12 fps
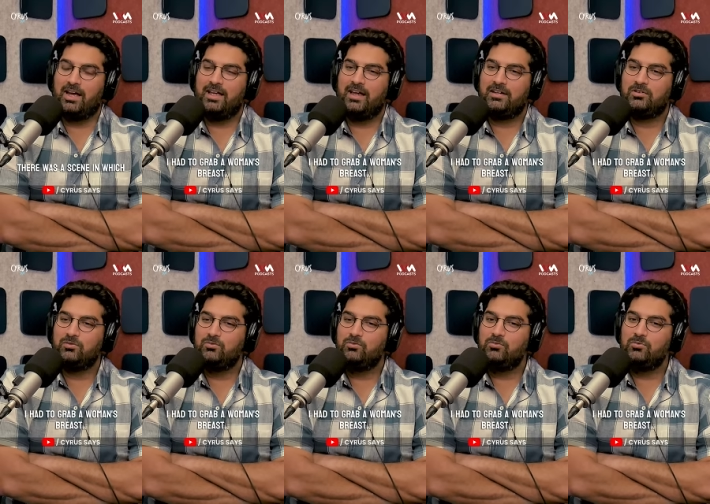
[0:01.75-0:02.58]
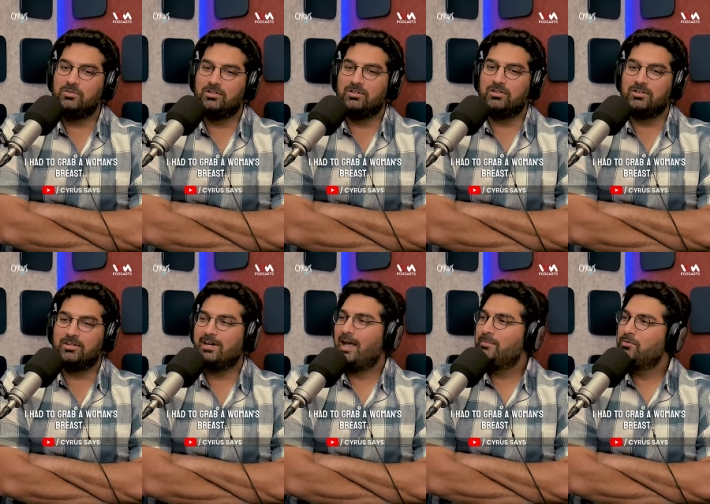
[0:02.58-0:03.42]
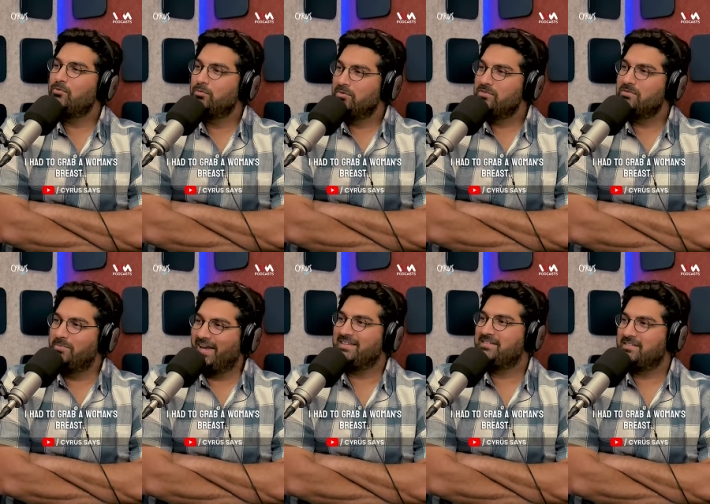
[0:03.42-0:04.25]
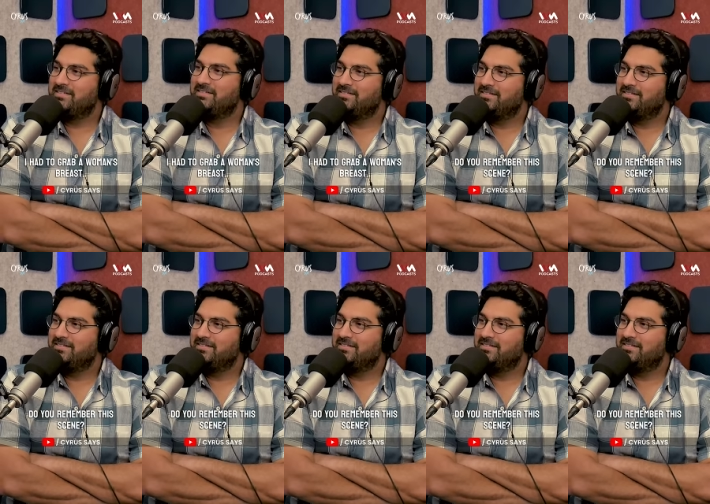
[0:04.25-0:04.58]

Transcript: I had to uh, grab a woman's breast.